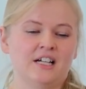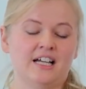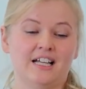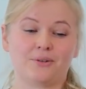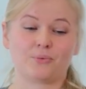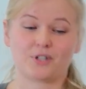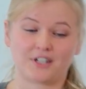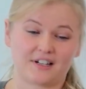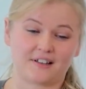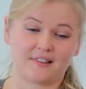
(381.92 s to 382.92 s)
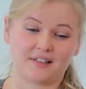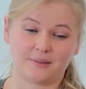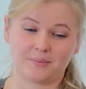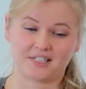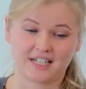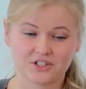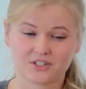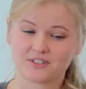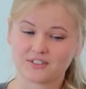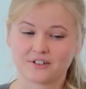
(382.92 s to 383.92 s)
and what are the
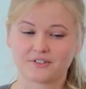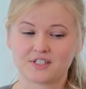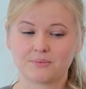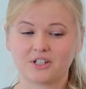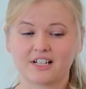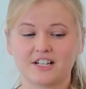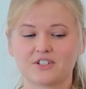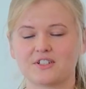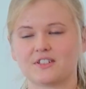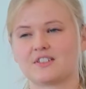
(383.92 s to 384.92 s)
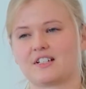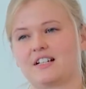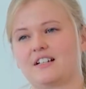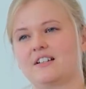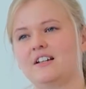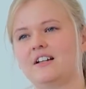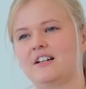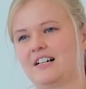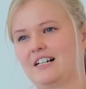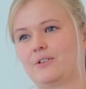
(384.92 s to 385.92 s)
limitations of simulations, and
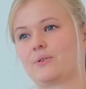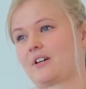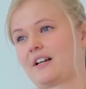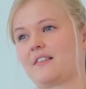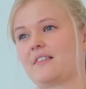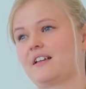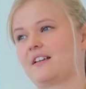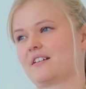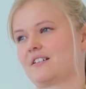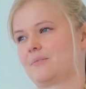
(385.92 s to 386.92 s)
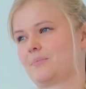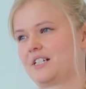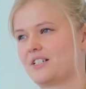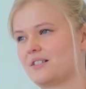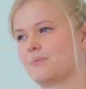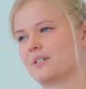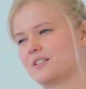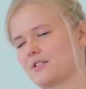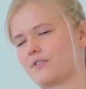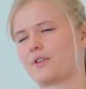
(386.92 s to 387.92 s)
how can the
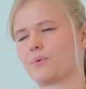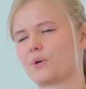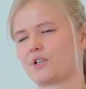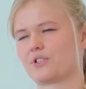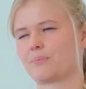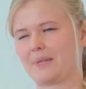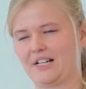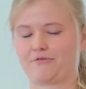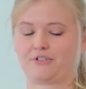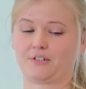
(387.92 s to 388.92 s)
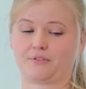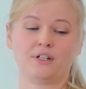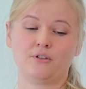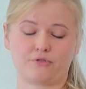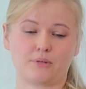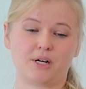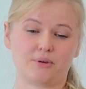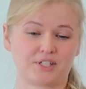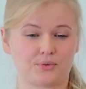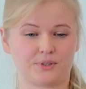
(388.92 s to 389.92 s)
participants of the workshop benefit from
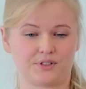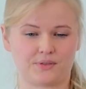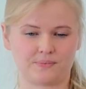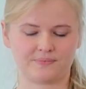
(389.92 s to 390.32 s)
our tools.